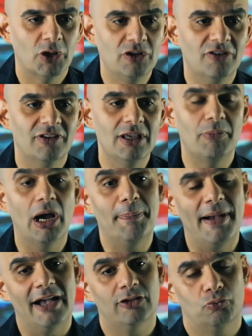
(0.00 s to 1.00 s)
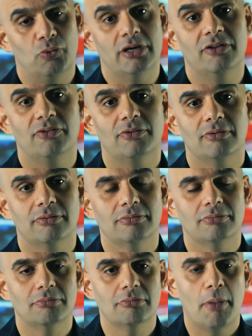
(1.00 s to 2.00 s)
You see, my past once
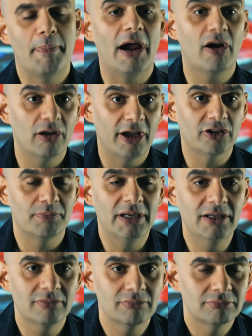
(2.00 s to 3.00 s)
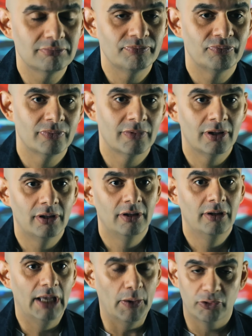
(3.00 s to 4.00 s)
paralyzed me.
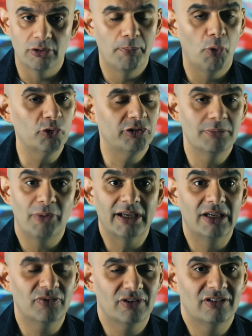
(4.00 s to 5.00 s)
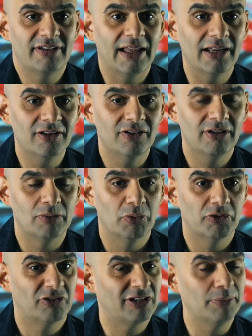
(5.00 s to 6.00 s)
It was aborting my gifts and talents. It
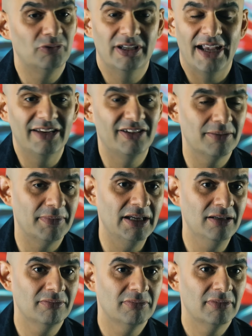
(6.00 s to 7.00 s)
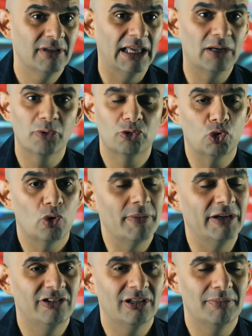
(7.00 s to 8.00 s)
was subjugating me, and it was
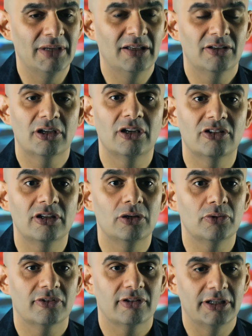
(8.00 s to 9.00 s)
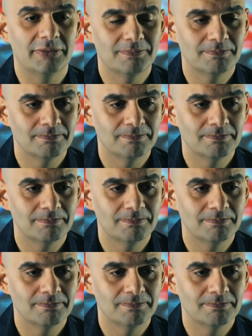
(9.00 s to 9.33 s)
tormenting me continuously.